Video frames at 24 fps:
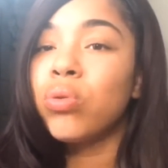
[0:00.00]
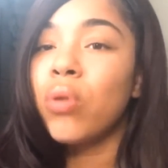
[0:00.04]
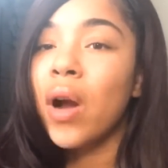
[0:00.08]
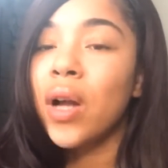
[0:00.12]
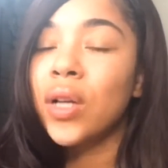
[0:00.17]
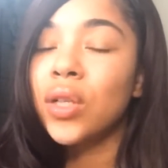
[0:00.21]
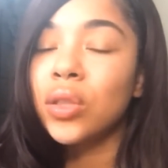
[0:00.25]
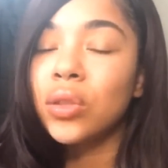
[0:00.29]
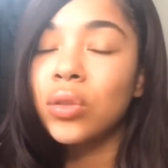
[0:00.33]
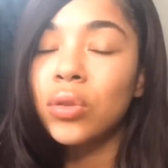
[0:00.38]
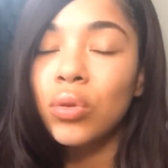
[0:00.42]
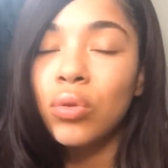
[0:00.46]

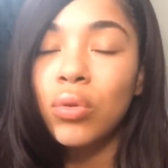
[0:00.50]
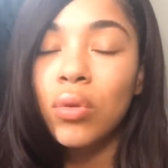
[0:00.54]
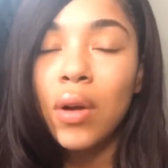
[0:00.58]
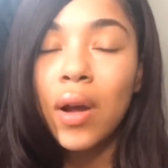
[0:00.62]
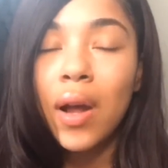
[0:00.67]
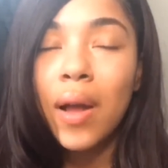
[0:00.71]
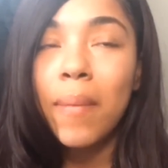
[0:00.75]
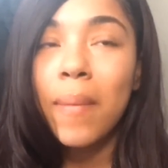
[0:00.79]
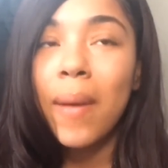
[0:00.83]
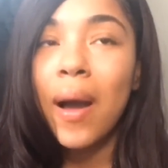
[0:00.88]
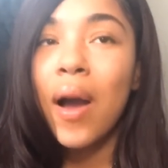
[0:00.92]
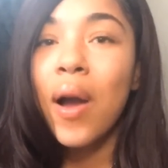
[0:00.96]
I just knew
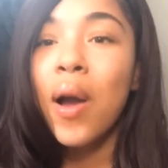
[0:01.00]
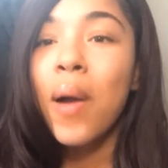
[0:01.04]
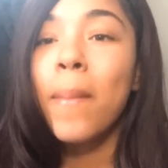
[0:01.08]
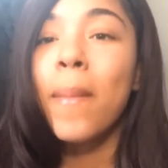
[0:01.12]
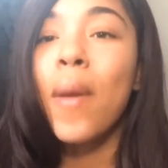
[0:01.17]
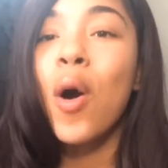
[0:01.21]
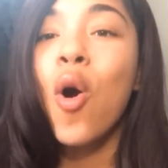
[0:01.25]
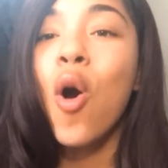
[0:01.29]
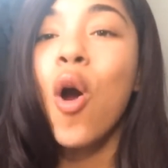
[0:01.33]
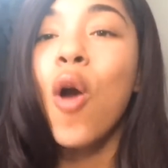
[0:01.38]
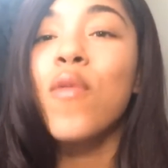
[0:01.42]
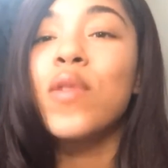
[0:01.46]
it. And my,
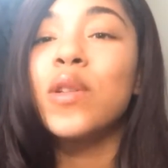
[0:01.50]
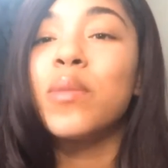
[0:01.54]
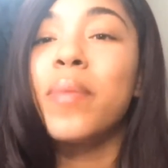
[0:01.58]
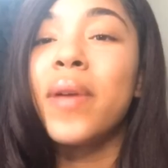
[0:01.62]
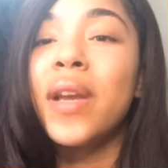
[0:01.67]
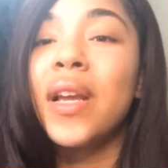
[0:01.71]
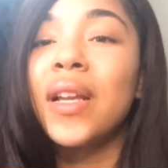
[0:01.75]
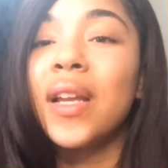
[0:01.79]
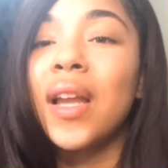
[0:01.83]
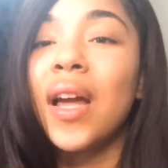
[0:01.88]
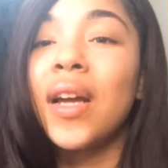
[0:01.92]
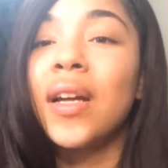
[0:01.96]
my heart was
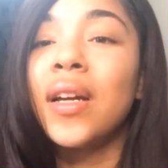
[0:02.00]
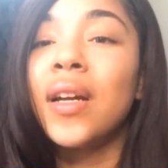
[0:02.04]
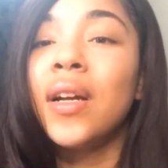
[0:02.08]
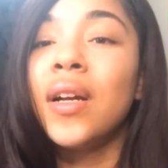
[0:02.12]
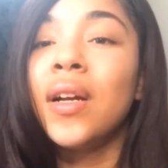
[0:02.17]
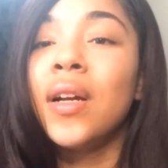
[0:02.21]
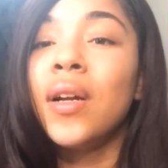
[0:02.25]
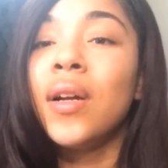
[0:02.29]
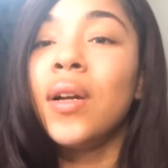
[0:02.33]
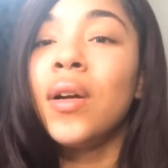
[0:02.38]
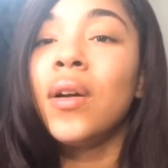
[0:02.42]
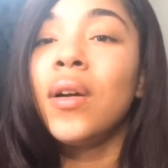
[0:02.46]
beating like,
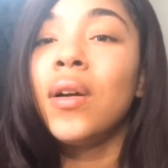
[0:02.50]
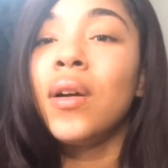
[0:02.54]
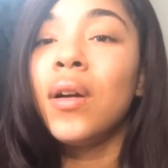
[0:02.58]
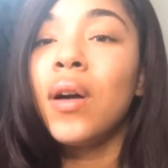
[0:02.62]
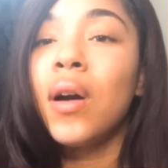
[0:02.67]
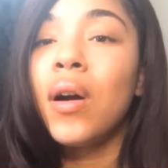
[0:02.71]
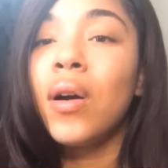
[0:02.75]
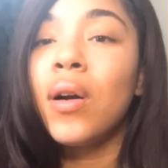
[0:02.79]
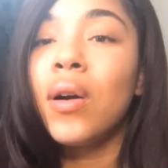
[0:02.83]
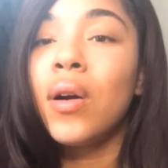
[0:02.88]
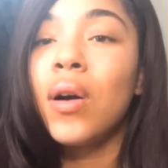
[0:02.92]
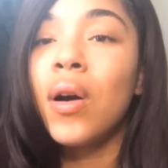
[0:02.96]

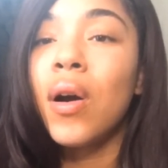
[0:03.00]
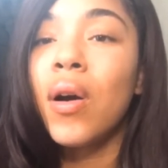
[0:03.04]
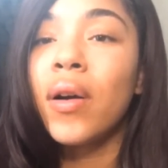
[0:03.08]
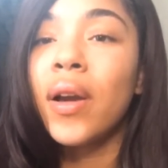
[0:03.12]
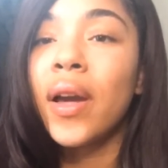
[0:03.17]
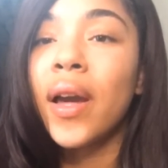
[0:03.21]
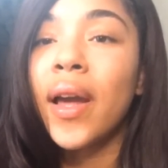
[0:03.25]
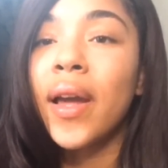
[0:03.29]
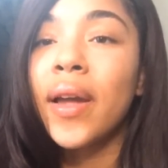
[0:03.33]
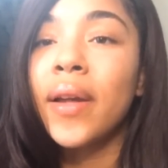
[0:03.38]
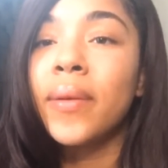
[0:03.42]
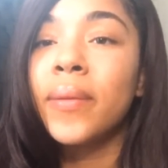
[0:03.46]

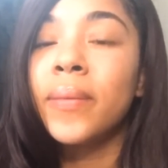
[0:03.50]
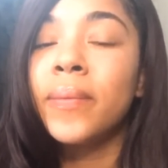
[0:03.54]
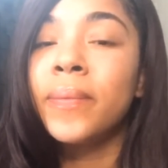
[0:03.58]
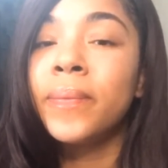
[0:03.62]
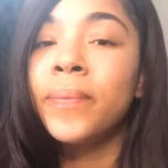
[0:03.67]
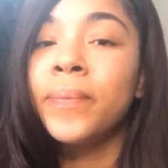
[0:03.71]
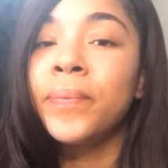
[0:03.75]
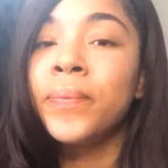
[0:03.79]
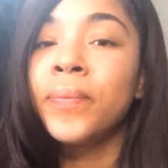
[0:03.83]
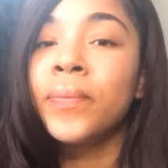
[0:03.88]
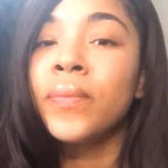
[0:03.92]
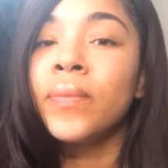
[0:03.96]
okay,
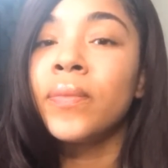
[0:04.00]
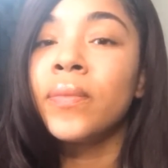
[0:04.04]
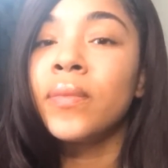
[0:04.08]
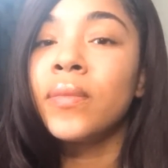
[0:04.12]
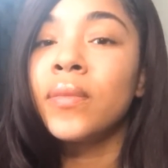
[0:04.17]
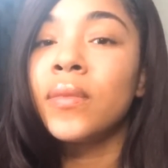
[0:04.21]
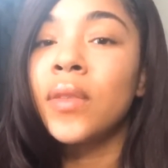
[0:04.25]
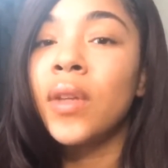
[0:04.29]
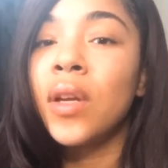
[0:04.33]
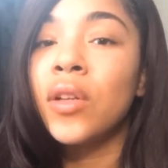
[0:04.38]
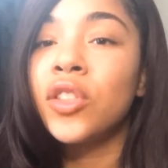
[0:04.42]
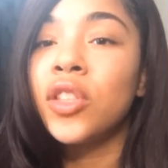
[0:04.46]

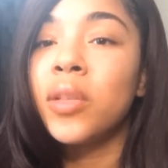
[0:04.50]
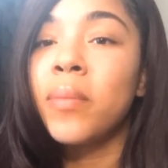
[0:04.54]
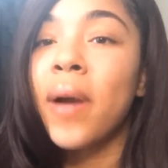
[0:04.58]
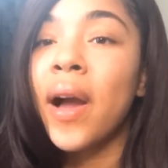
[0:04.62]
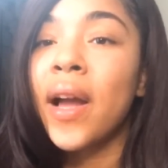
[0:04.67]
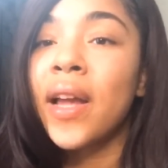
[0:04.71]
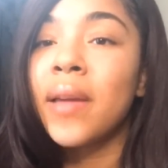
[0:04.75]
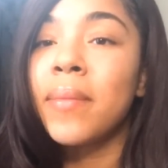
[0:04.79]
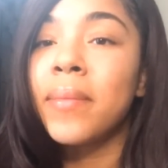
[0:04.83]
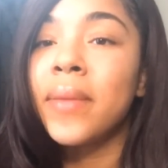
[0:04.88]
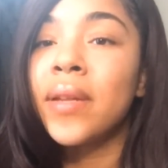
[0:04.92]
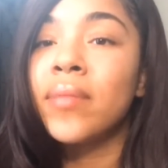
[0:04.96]
she
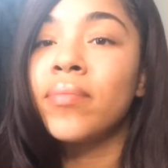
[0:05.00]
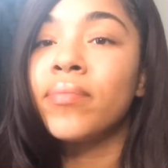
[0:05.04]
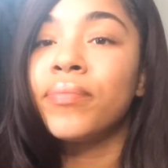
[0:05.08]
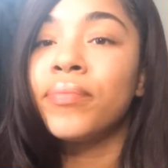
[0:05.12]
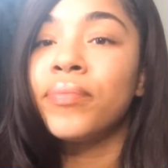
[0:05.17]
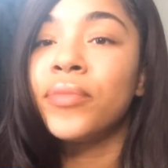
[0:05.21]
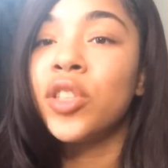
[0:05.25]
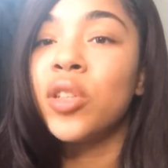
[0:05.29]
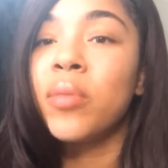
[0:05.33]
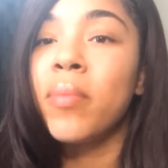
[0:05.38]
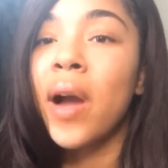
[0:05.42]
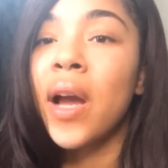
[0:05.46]
about hit me.
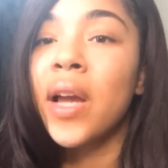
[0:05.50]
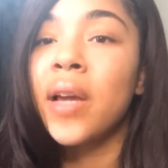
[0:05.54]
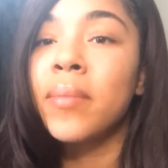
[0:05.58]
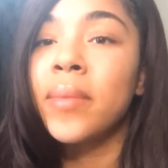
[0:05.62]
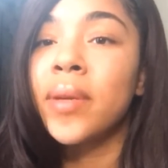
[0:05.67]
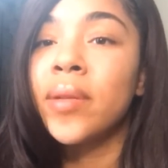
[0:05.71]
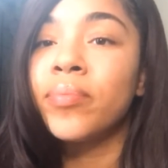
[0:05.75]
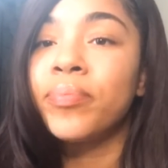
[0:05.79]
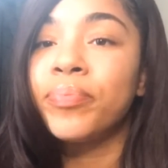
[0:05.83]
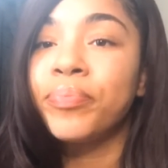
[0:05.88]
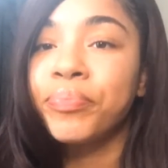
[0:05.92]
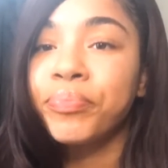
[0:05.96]
She about hit
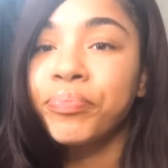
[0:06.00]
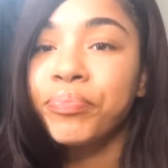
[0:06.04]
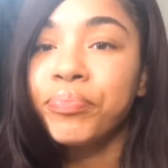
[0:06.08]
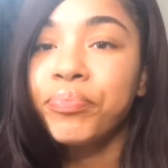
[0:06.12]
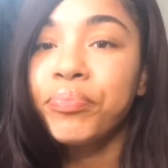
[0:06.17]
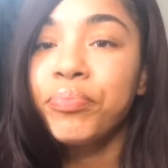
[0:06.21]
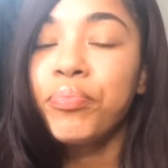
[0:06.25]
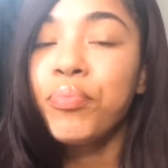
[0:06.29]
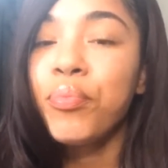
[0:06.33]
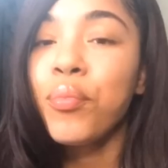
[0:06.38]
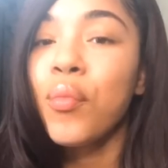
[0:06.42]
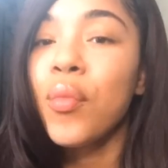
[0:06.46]
me.
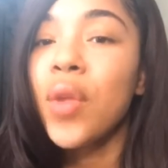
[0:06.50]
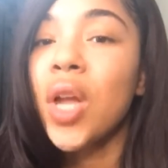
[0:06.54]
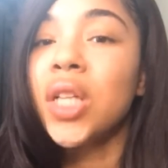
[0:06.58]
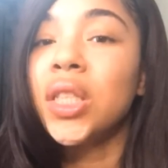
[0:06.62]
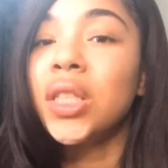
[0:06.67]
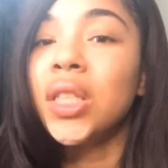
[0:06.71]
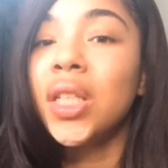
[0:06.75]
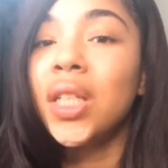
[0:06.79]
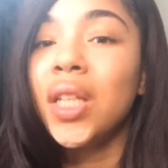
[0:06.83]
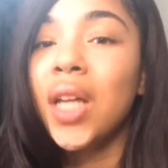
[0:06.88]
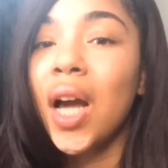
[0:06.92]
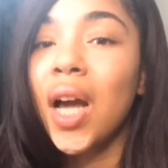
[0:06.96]

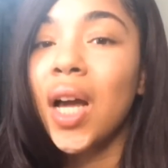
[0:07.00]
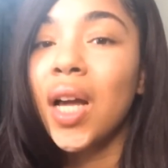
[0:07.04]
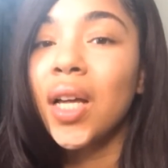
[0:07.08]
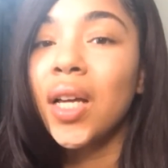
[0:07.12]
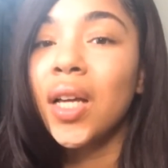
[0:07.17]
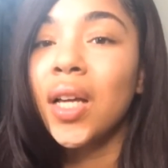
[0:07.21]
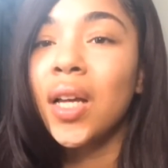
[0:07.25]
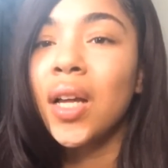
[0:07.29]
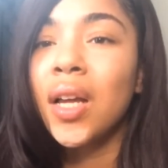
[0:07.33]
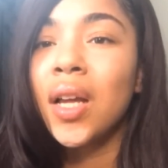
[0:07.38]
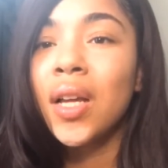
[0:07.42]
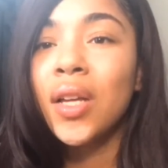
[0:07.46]
She
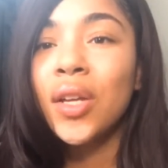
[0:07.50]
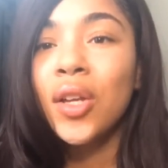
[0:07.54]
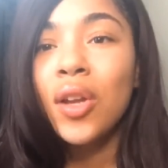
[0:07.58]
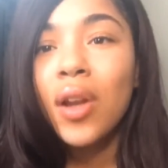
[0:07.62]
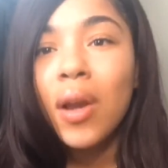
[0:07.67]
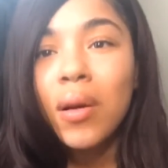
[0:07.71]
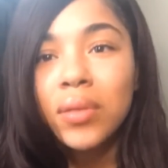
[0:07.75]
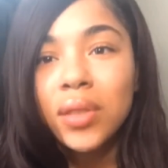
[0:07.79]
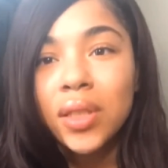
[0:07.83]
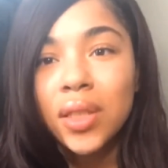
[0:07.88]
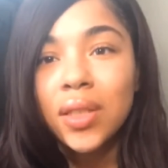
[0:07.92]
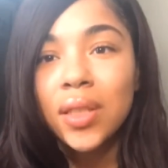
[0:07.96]
like, you
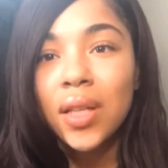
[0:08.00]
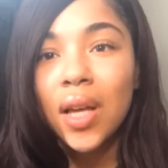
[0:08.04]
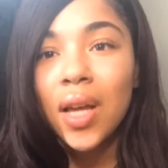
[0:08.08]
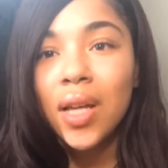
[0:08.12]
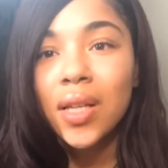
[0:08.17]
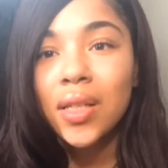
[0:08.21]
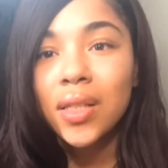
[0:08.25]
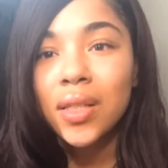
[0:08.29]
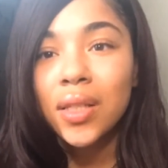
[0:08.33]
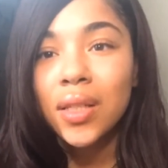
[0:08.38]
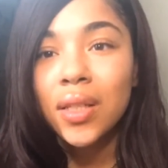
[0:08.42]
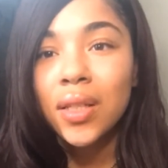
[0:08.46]
know what she
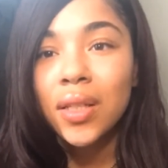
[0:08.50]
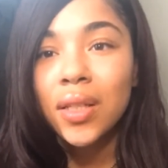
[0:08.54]
says?